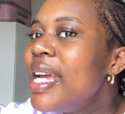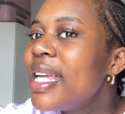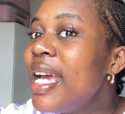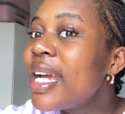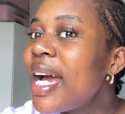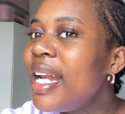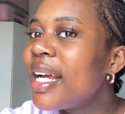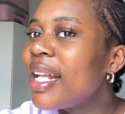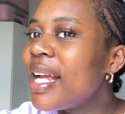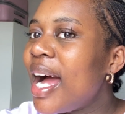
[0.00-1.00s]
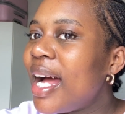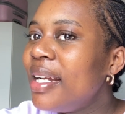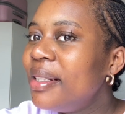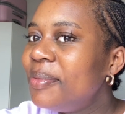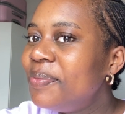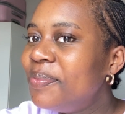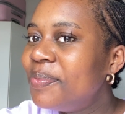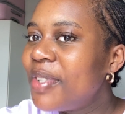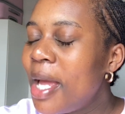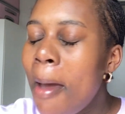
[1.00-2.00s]
Ginga and Clag,
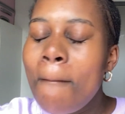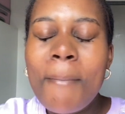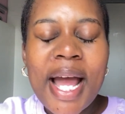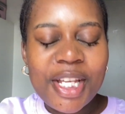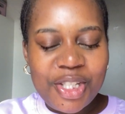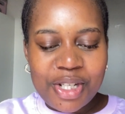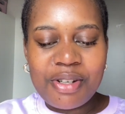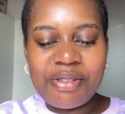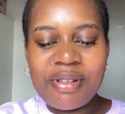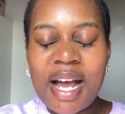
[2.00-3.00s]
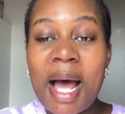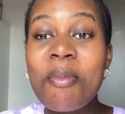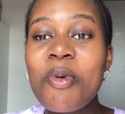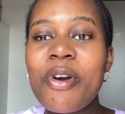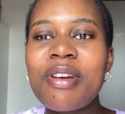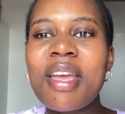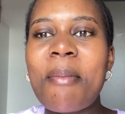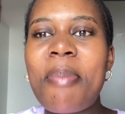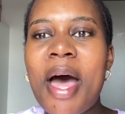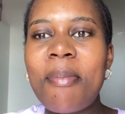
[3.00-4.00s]
mind you, I'm wearing a
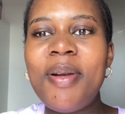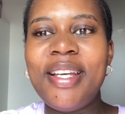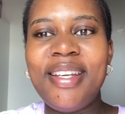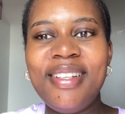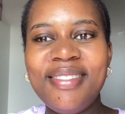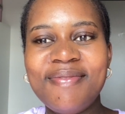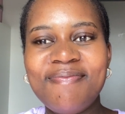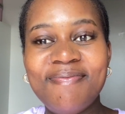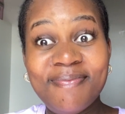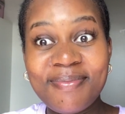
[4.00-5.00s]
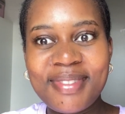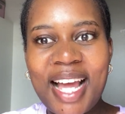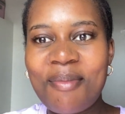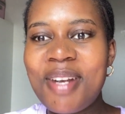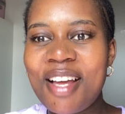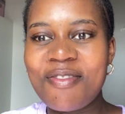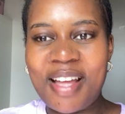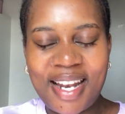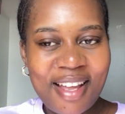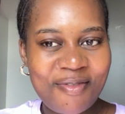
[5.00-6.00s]
purpley. I
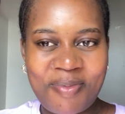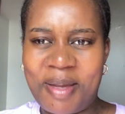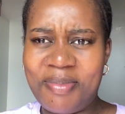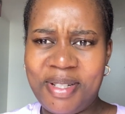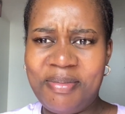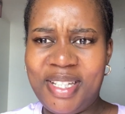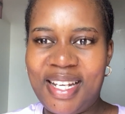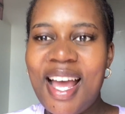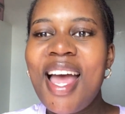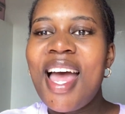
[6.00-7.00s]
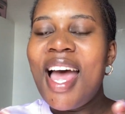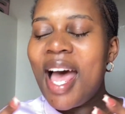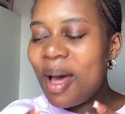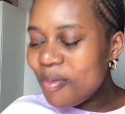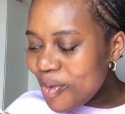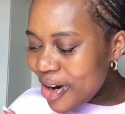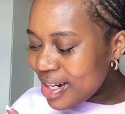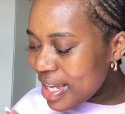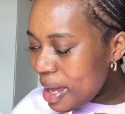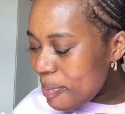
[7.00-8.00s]
love purpley, mean. I'm
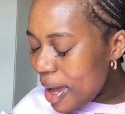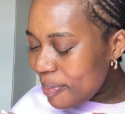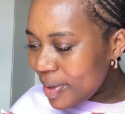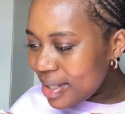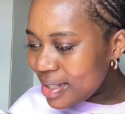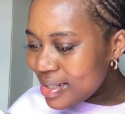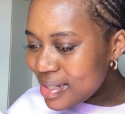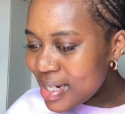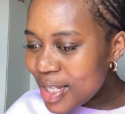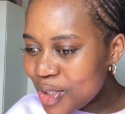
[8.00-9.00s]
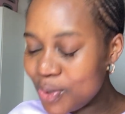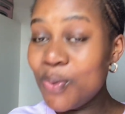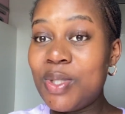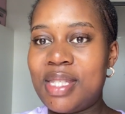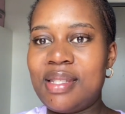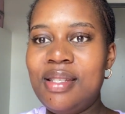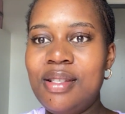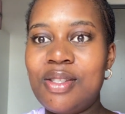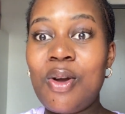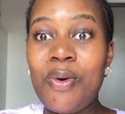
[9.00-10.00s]
wearing a purpley trick suit,
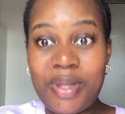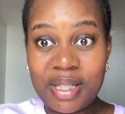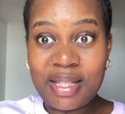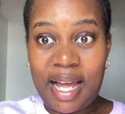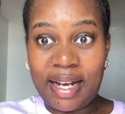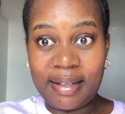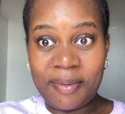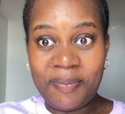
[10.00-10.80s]
so this color.